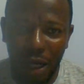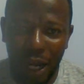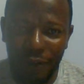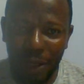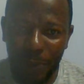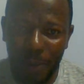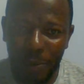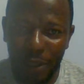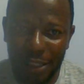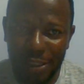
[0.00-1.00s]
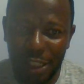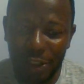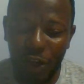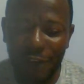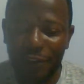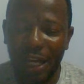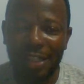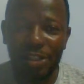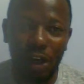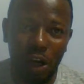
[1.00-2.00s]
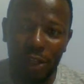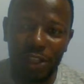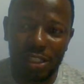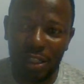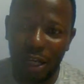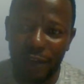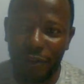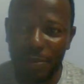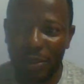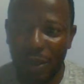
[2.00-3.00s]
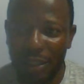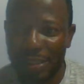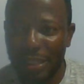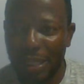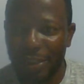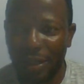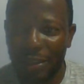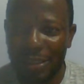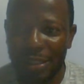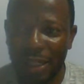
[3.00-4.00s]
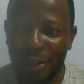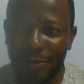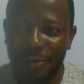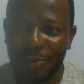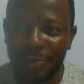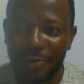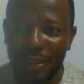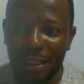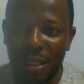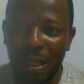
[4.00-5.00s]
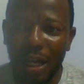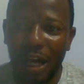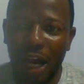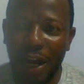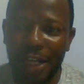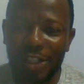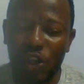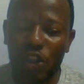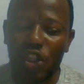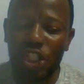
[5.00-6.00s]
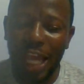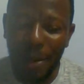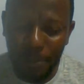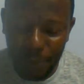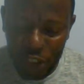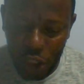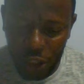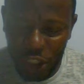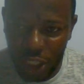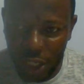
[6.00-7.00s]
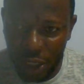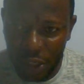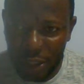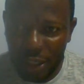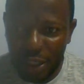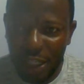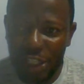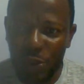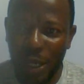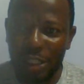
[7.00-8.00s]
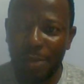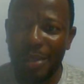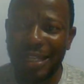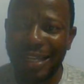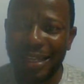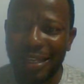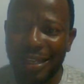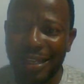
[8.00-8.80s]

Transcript: Having a problem with that still? You have to answer all these in order for me to understand that you understand it. All right, so temperature here is going to be the,